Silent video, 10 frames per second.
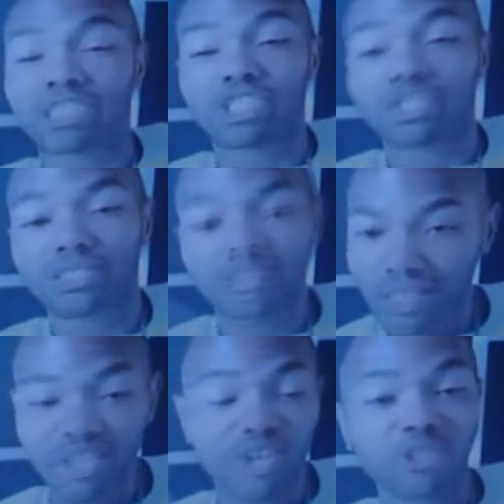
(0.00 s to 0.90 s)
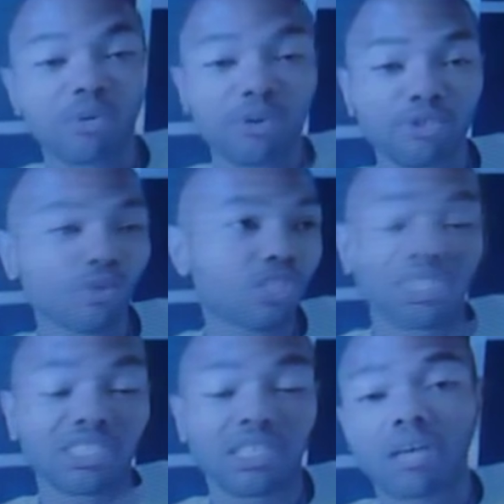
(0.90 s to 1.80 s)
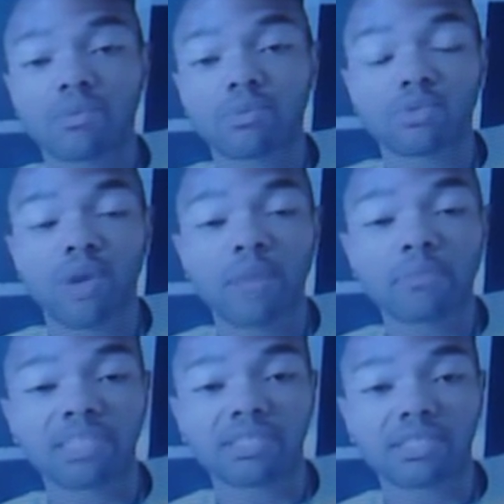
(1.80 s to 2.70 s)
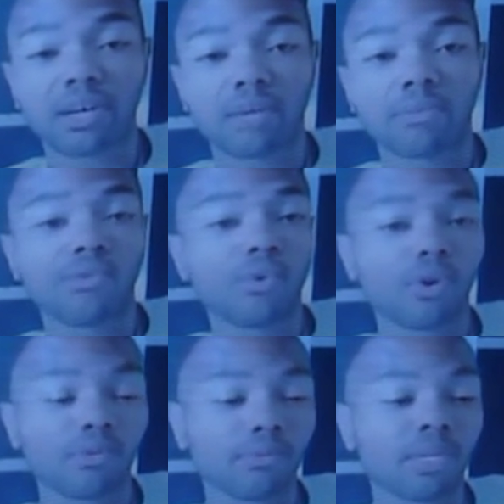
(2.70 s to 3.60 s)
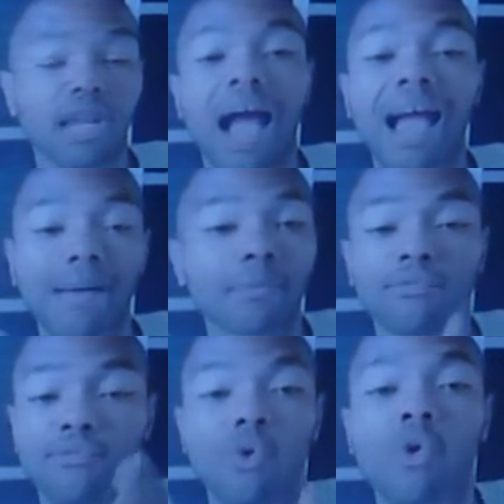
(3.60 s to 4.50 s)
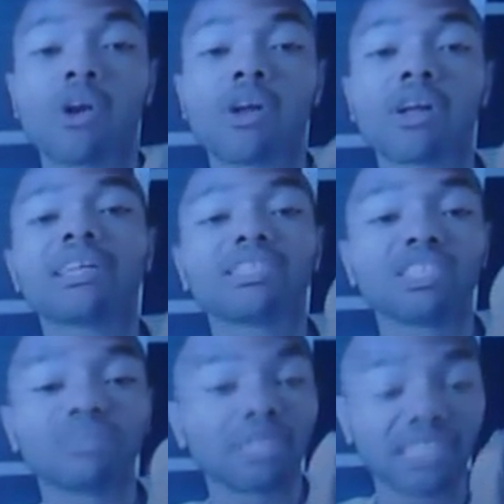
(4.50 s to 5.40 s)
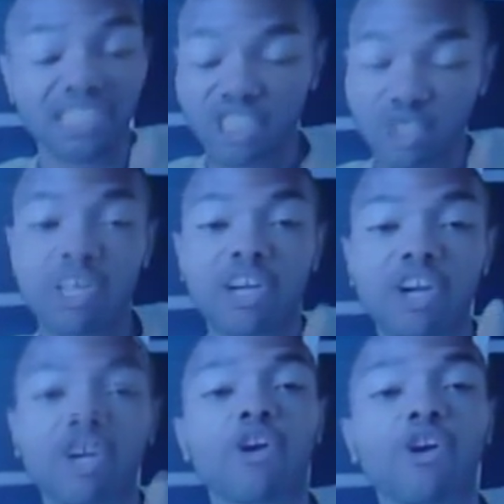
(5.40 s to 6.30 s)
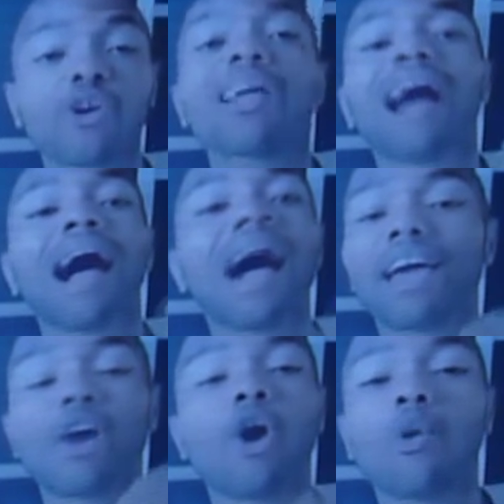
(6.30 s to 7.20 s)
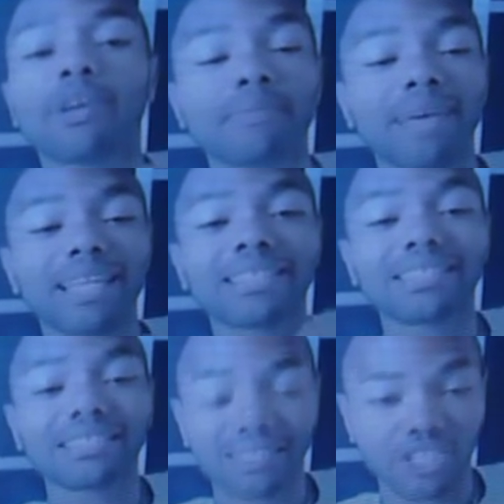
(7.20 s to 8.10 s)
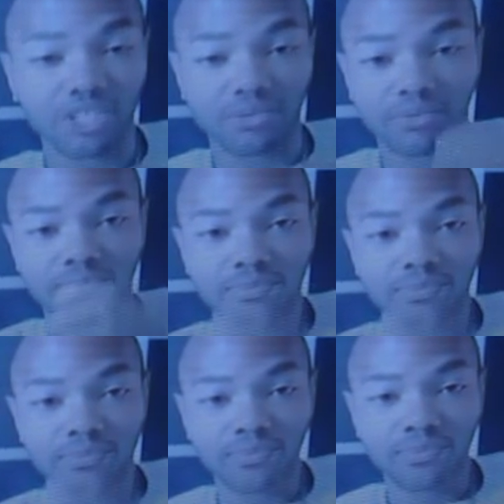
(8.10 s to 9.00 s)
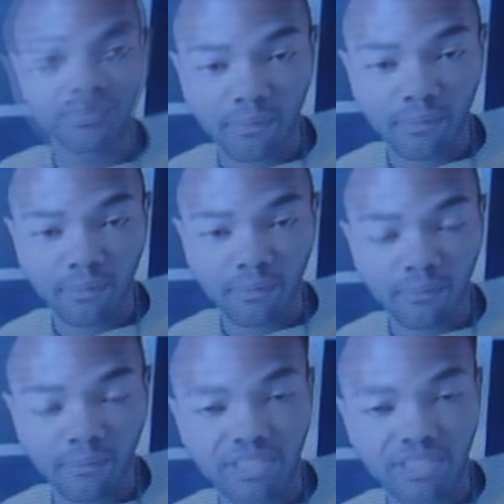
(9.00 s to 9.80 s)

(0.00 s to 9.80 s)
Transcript: the spiritual was just telling me it was the right place to come before. But before this police shooting occurred, I had already made the decision to be here.